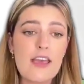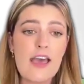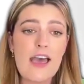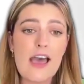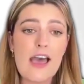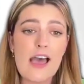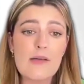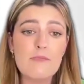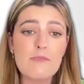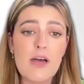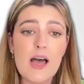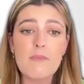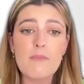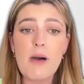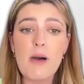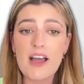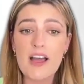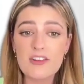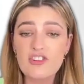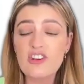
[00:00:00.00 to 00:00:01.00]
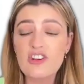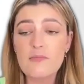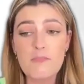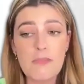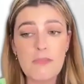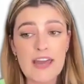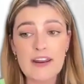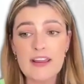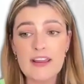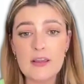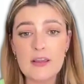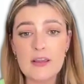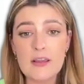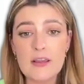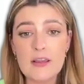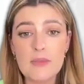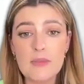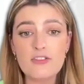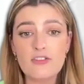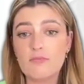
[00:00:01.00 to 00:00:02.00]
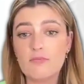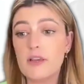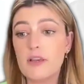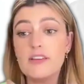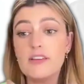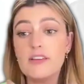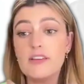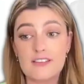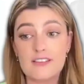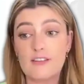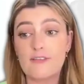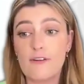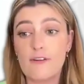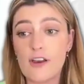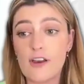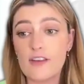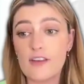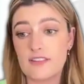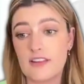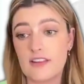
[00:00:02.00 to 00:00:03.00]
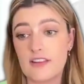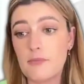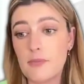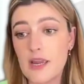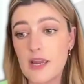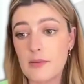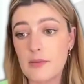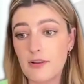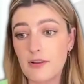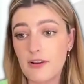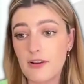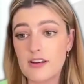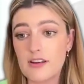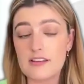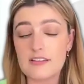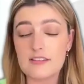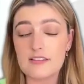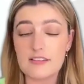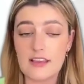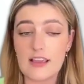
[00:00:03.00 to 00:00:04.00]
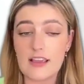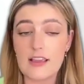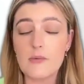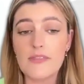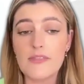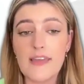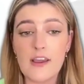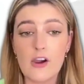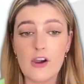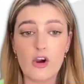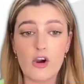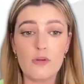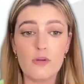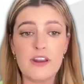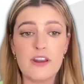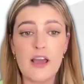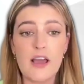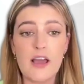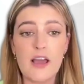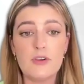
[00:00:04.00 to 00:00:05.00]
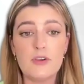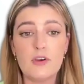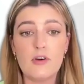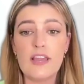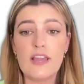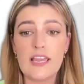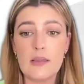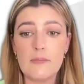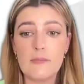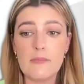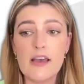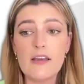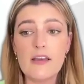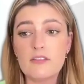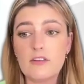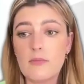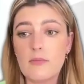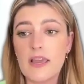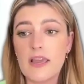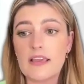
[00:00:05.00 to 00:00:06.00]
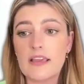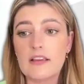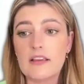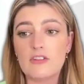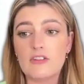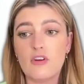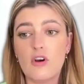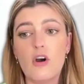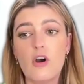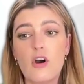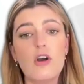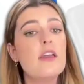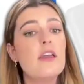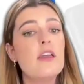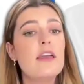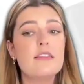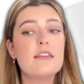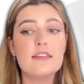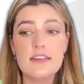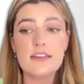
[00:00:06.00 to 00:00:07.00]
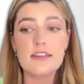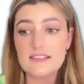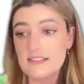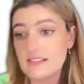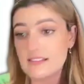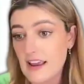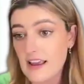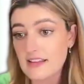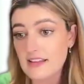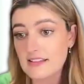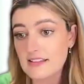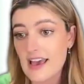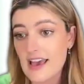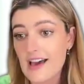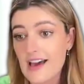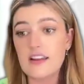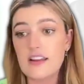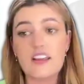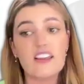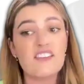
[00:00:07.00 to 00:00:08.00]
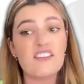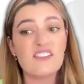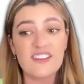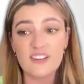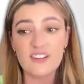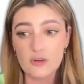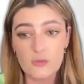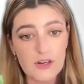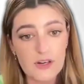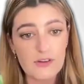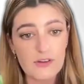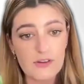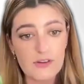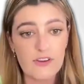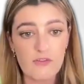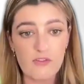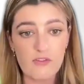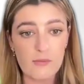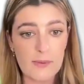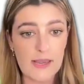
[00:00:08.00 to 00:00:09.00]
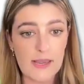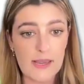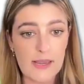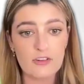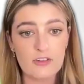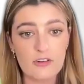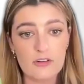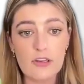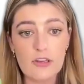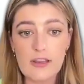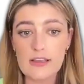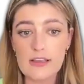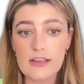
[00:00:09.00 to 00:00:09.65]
A punchy banner image, because that's the first thing that people are going to see when they open up your email. So making sure that it stands out and gives a little bit of information.